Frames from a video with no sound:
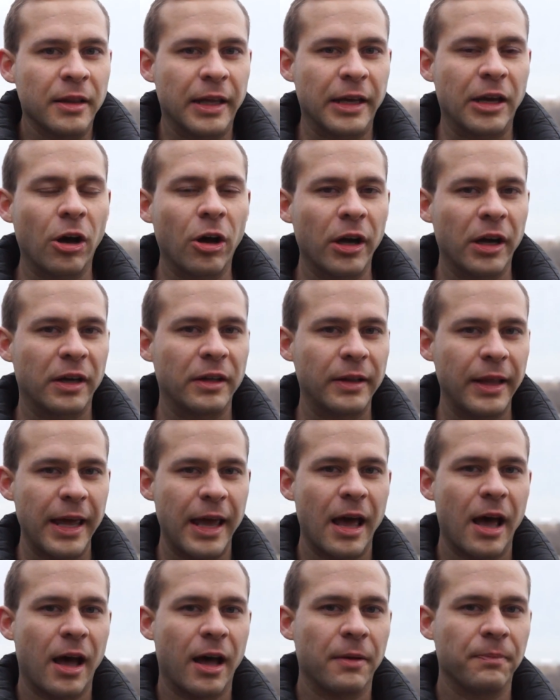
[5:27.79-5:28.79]
they call it
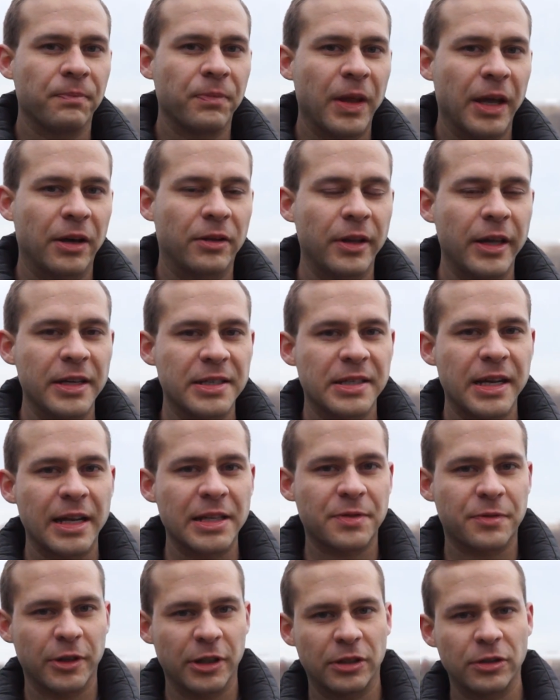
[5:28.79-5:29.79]
glia, and glia
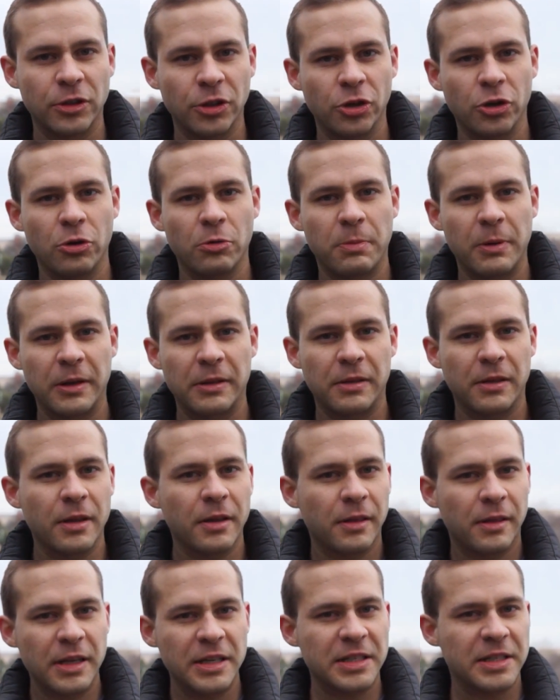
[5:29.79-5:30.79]
stands for glue, but
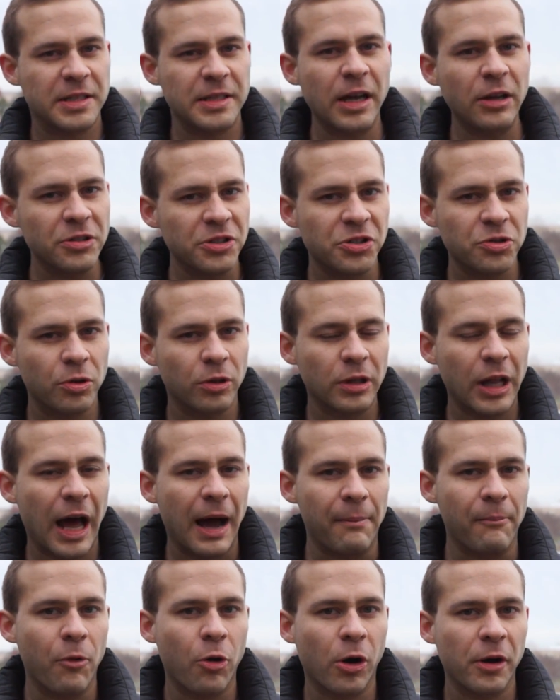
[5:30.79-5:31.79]
these cells do a
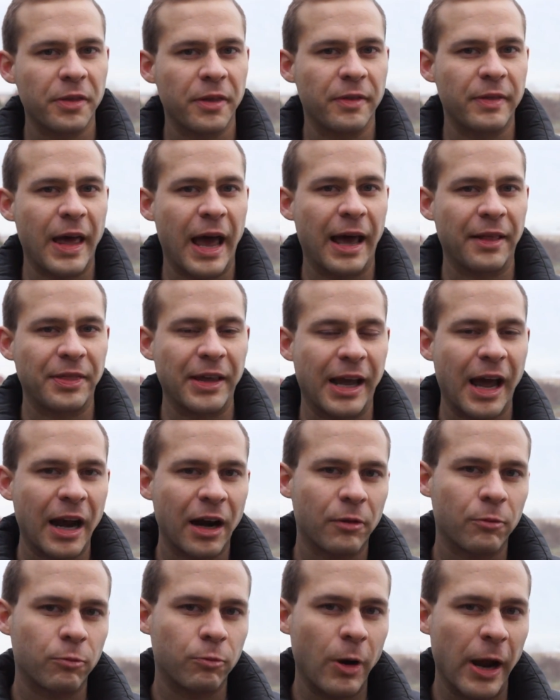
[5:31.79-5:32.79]
lot more than that. They
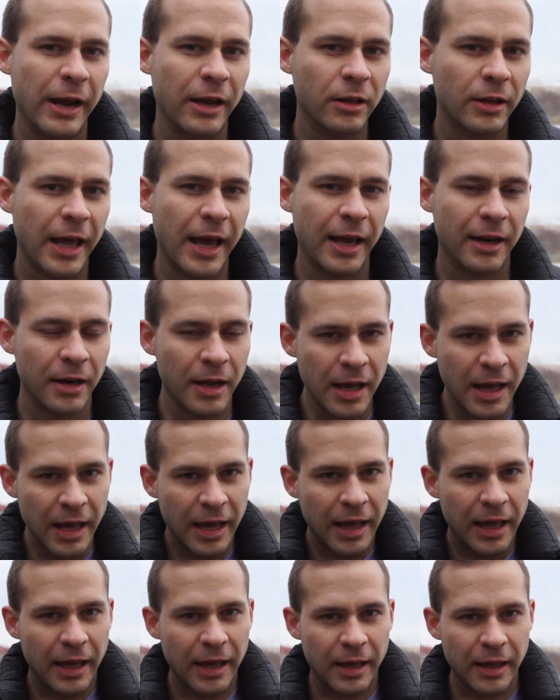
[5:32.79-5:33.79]
kind of regulate
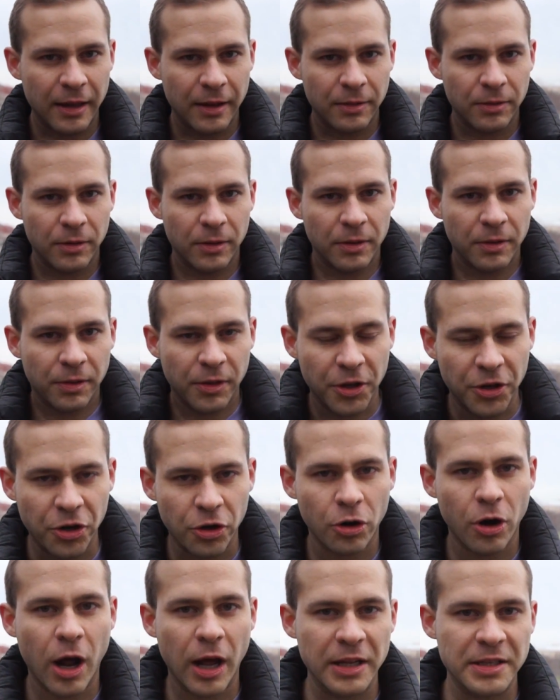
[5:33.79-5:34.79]
the
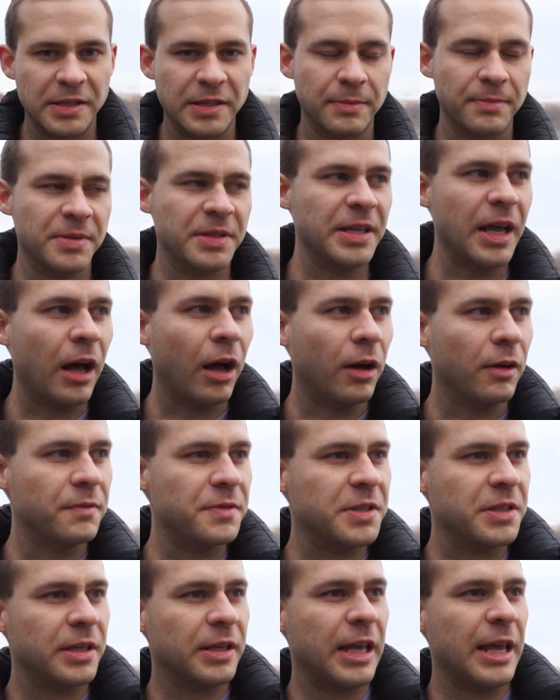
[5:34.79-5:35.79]
neurons
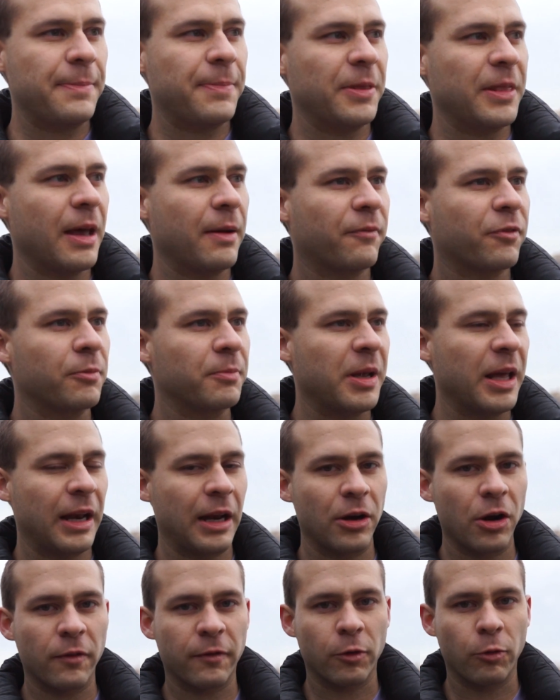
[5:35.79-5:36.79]
themselves, keeping them from
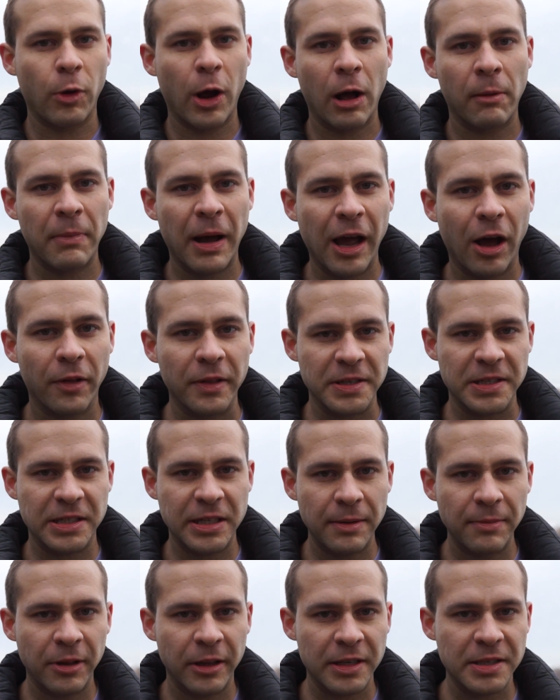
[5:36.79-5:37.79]
getting overwhelmed by all the
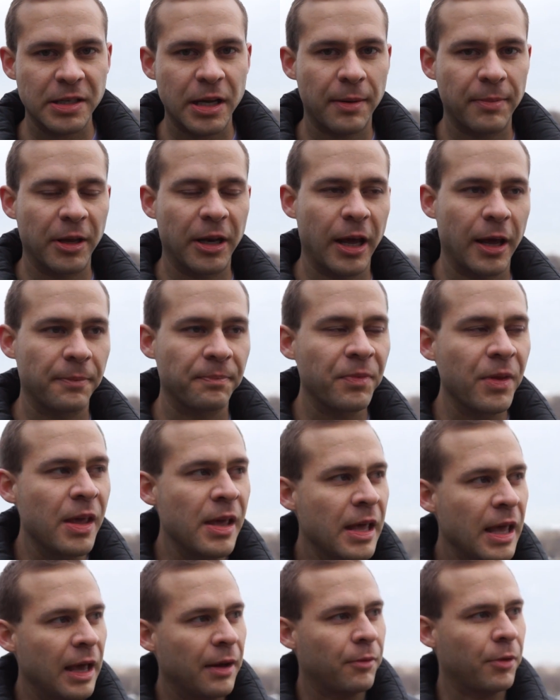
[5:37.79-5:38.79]
stimulus coming in.
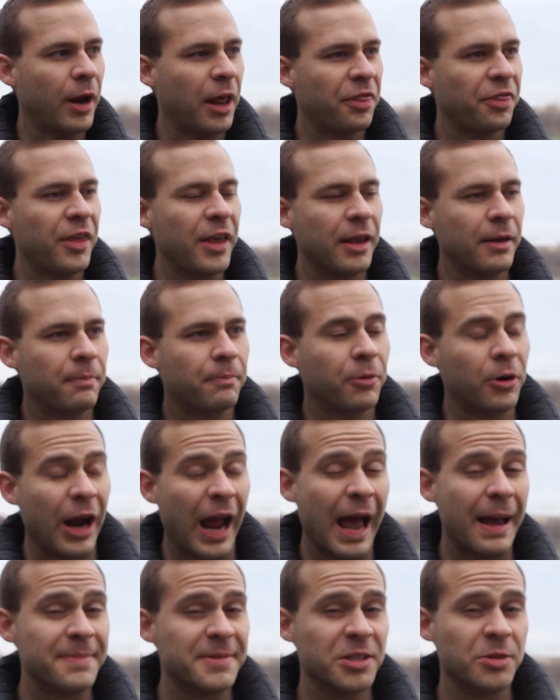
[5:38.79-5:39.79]
And what I think
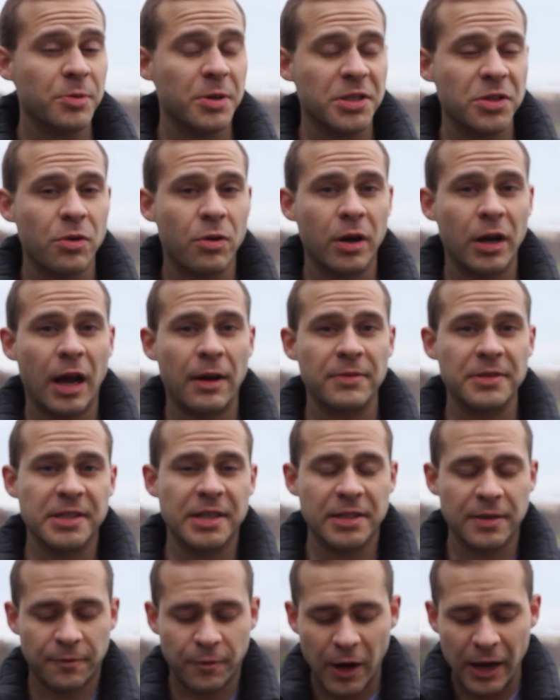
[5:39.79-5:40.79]
perhaps is what's going on with
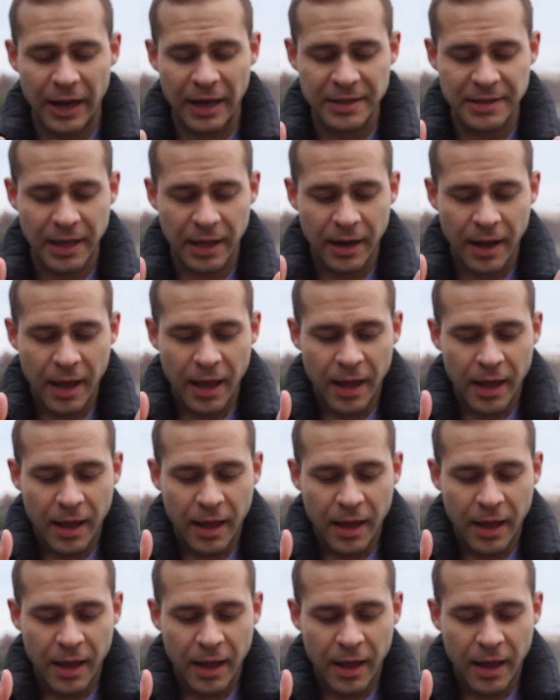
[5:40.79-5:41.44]
schizophrenia is that